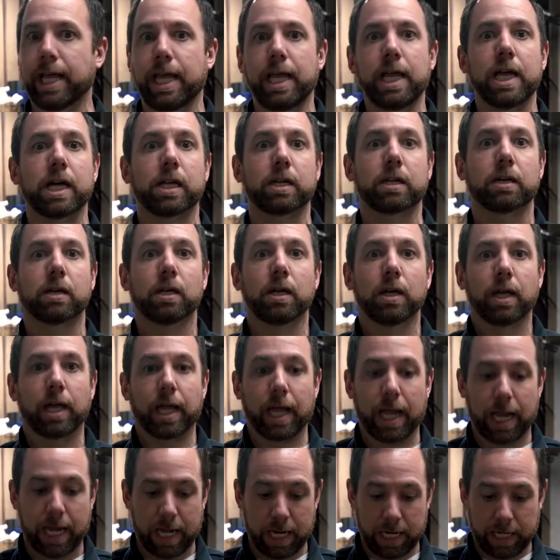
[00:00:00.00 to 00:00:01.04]
hand.
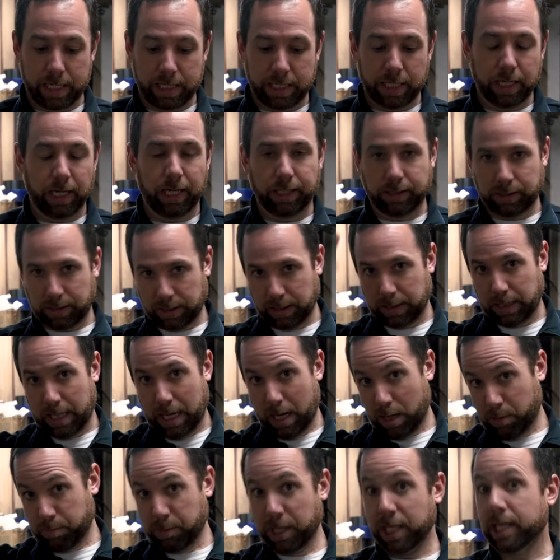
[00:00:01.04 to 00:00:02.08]
And I said,
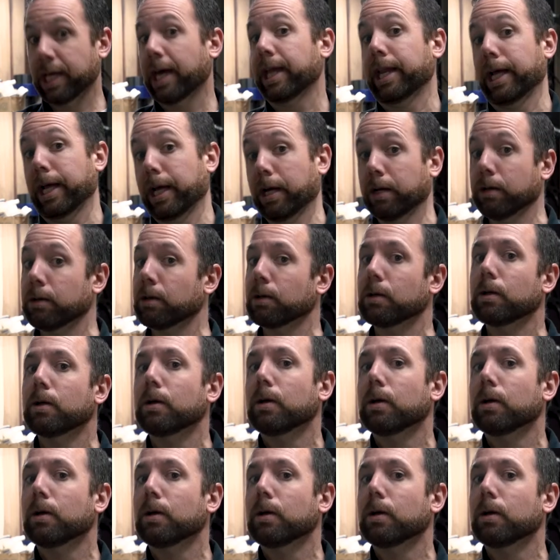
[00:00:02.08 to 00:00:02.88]
I'll be that hand.